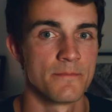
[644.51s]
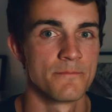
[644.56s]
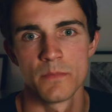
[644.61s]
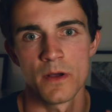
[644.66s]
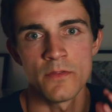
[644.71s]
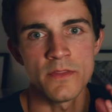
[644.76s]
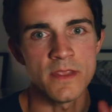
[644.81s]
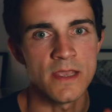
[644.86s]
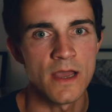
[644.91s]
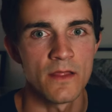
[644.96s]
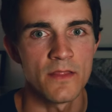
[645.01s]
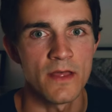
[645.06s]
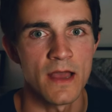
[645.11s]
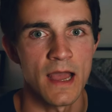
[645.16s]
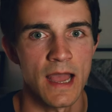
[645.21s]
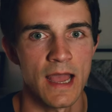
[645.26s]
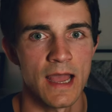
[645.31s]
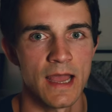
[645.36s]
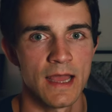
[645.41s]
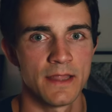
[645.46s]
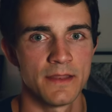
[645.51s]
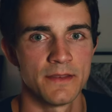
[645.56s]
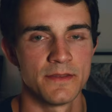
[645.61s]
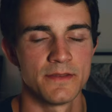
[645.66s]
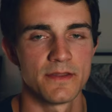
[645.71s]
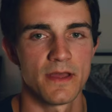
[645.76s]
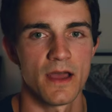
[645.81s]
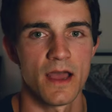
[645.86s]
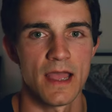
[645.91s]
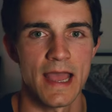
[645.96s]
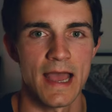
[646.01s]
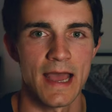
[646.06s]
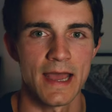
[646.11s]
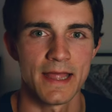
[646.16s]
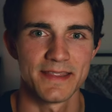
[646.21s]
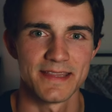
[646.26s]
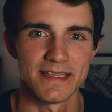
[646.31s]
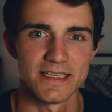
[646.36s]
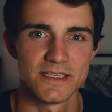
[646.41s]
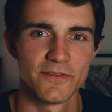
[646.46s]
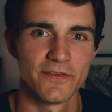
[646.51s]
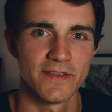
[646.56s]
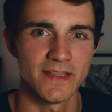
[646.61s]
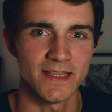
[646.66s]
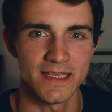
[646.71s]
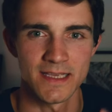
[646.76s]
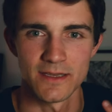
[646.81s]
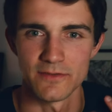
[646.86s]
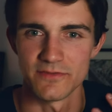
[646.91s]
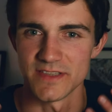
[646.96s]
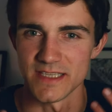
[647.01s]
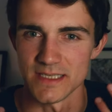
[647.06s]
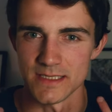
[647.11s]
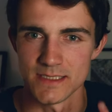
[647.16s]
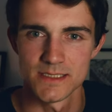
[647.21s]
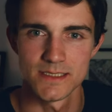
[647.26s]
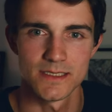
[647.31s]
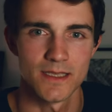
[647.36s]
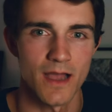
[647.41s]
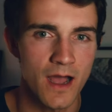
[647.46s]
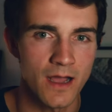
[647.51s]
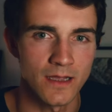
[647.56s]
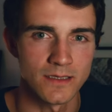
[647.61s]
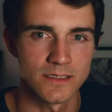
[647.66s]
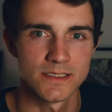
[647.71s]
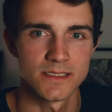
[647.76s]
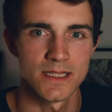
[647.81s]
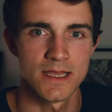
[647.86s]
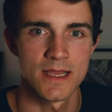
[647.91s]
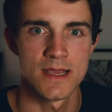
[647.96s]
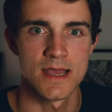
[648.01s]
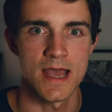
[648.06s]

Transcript: On the other hand, I had this feeling of disgust